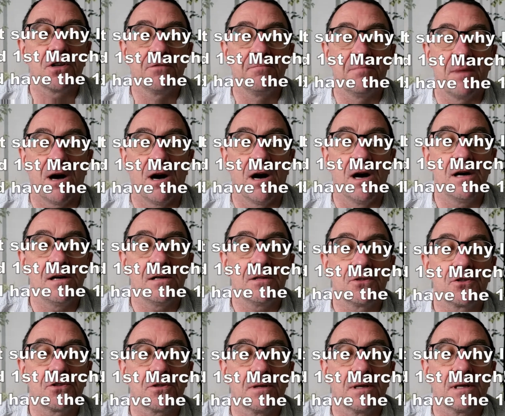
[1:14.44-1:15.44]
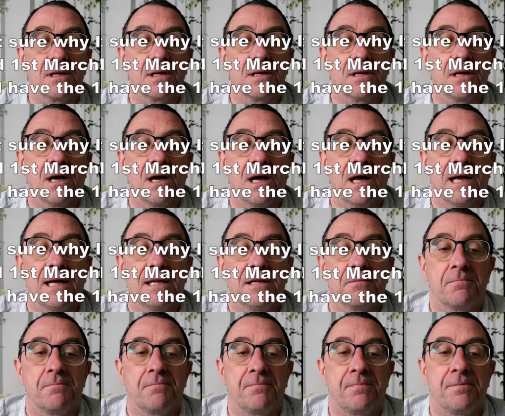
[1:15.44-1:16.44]
of March
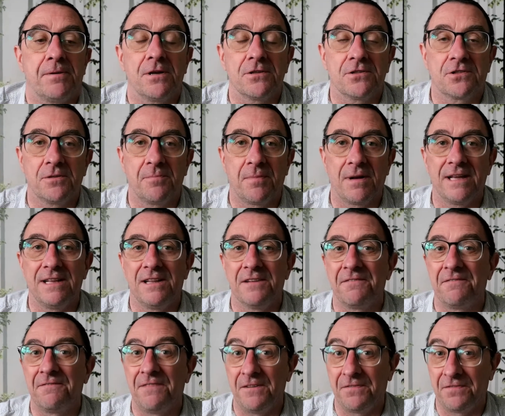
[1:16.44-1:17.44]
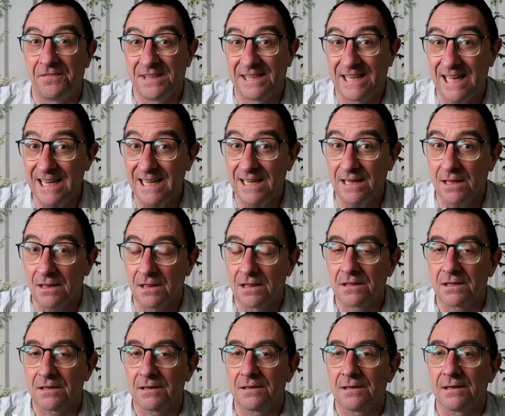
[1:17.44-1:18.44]
and possibly the 15th,
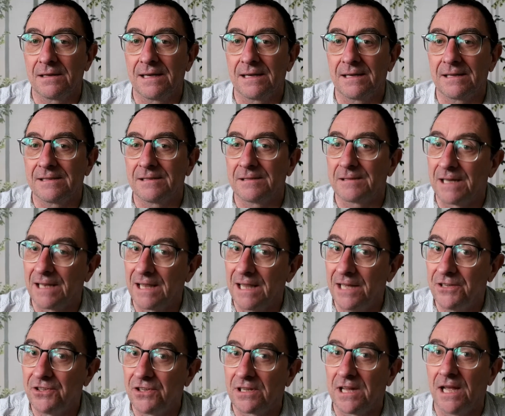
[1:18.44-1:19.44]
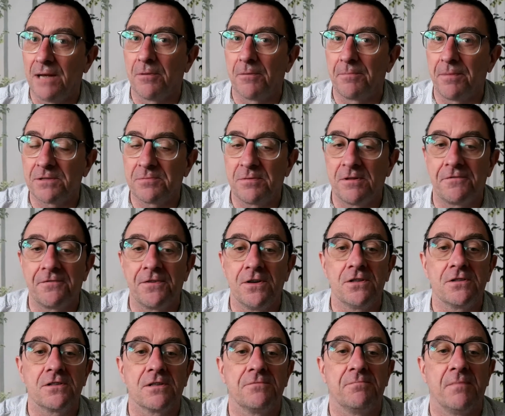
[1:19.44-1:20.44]
allegedly, but possibly the
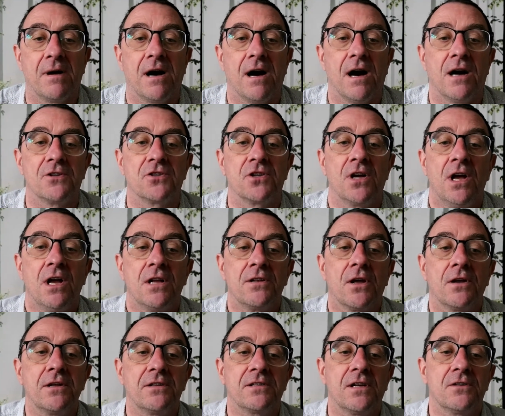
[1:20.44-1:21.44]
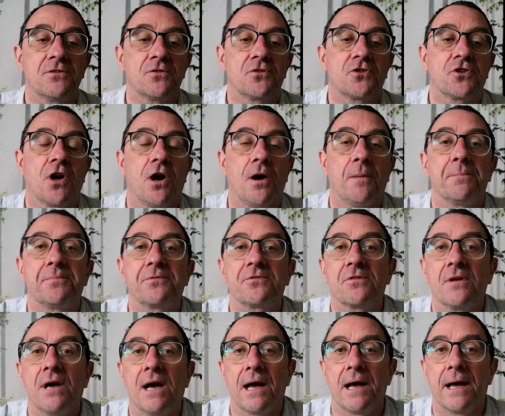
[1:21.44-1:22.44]
1st of March, non-essential shops
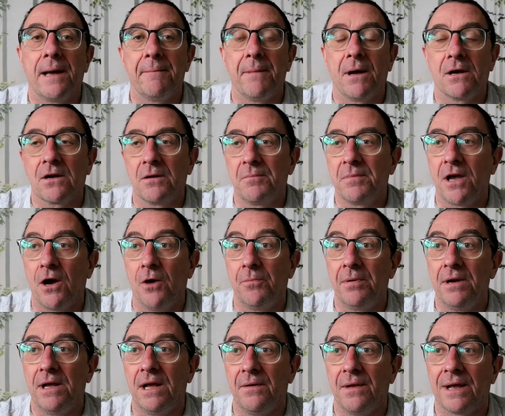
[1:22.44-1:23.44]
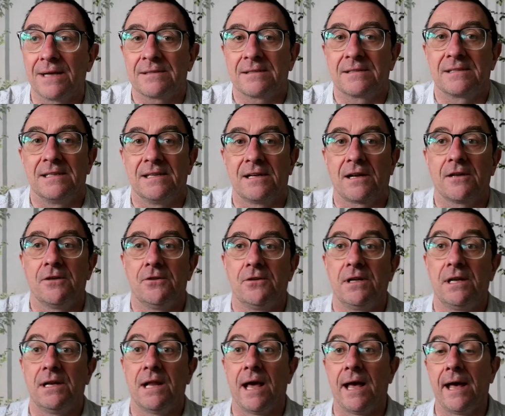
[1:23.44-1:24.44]
are going to be opening. That's
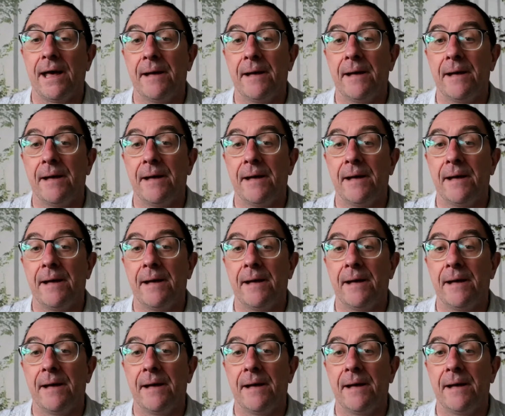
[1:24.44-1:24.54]
including